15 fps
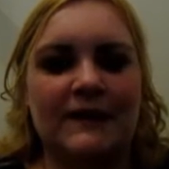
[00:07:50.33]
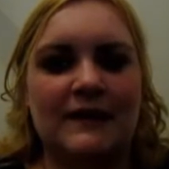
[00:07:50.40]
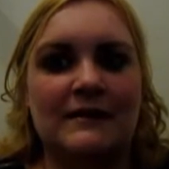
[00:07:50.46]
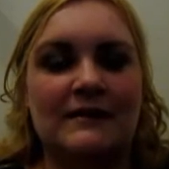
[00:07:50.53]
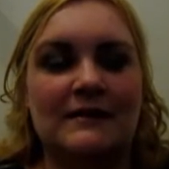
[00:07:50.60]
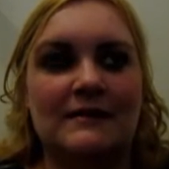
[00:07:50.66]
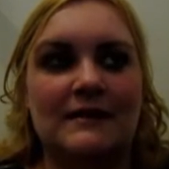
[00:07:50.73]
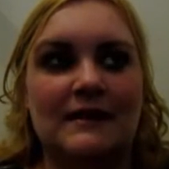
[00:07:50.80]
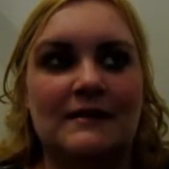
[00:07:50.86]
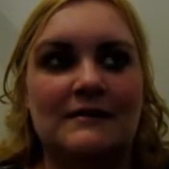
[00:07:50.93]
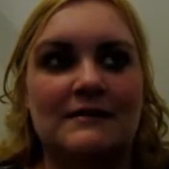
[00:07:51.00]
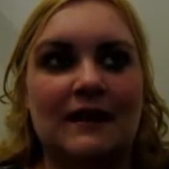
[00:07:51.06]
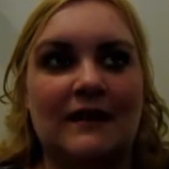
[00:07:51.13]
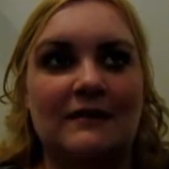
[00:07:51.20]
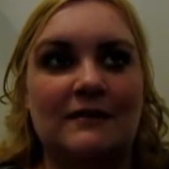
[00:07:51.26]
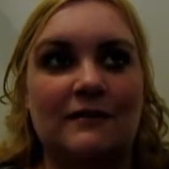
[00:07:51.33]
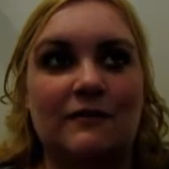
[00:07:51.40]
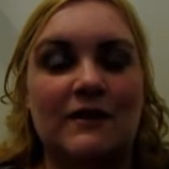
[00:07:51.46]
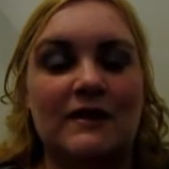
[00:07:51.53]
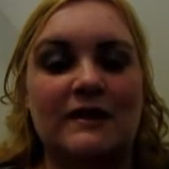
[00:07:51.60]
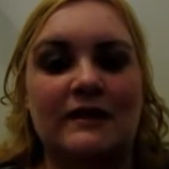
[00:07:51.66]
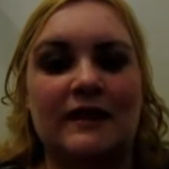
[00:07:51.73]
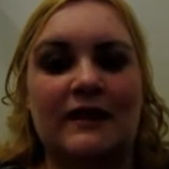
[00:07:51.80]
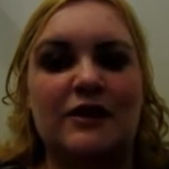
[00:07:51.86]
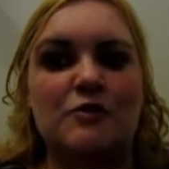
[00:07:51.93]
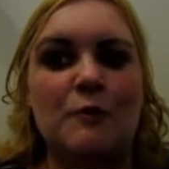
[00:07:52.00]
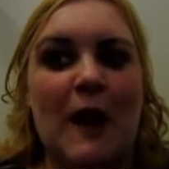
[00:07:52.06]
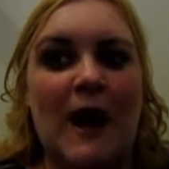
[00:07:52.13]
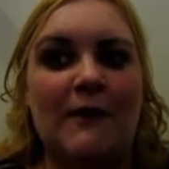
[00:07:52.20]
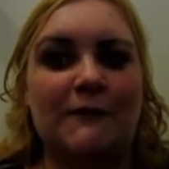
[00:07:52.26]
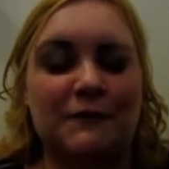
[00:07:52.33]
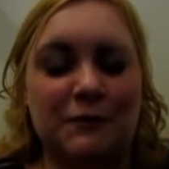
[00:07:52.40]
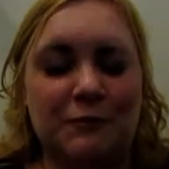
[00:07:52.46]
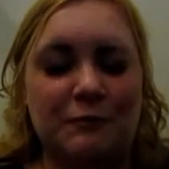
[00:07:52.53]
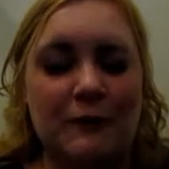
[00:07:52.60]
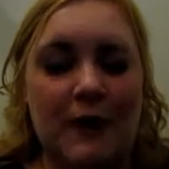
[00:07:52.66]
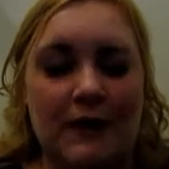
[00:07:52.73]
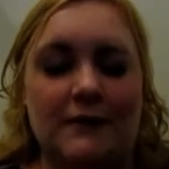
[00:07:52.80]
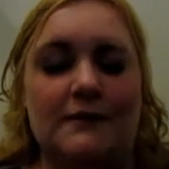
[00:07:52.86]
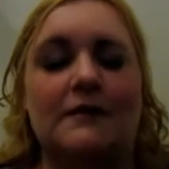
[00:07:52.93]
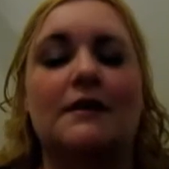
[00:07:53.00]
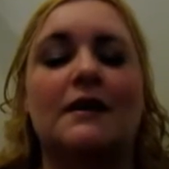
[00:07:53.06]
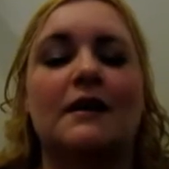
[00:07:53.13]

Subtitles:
It's this intense feeling like you have to run.